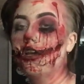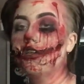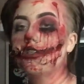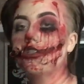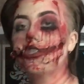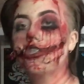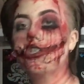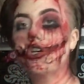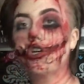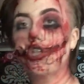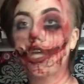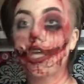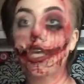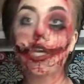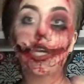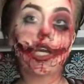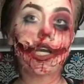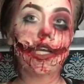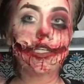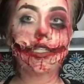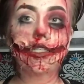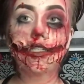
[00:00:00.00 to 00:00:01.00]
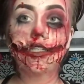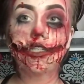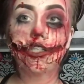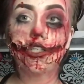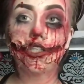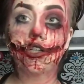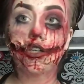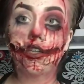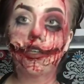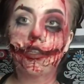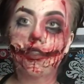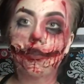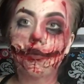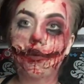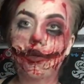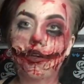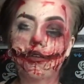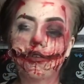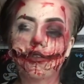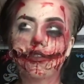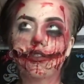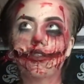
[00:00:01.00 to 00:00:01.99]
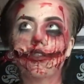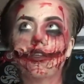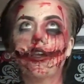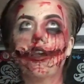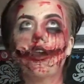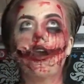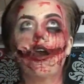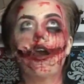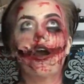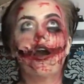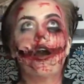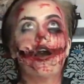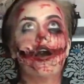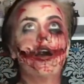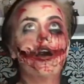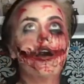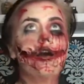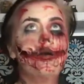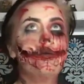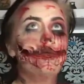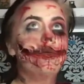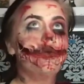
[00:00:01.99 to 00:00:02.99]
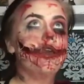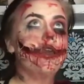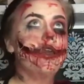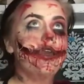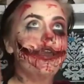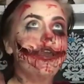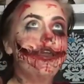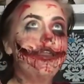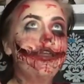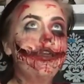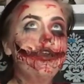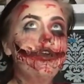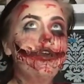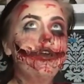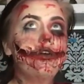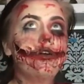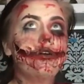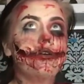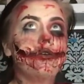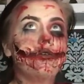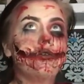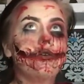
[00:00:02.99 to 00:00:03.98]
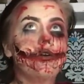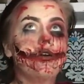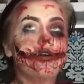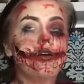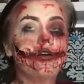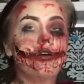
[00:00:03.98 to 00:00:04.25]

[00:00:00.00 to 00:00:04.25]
so that you guys enjoy the most. Anyhow,